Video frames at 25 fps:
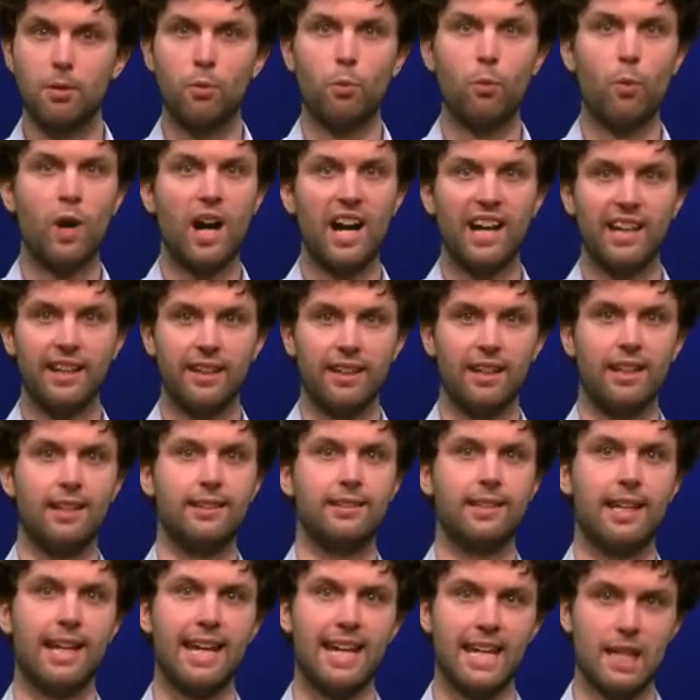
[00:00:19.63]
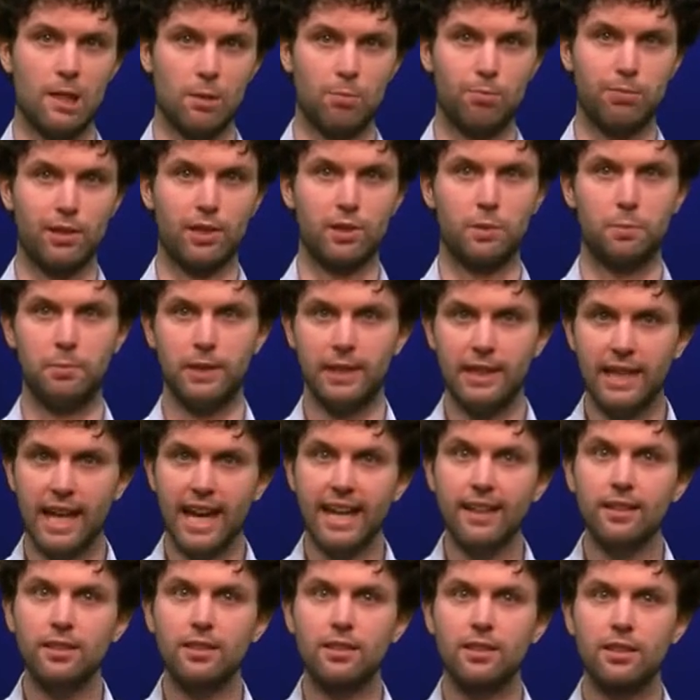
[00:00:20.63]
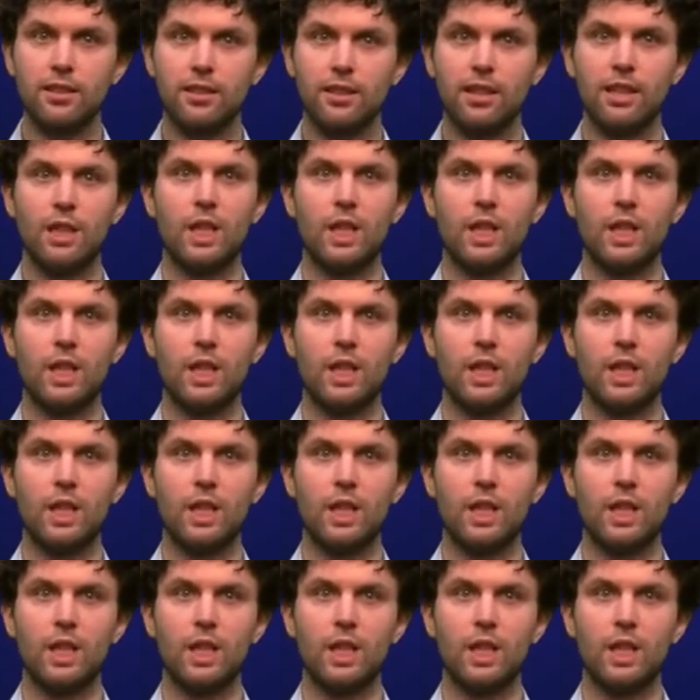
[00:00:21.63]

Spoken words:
y is a plus bx,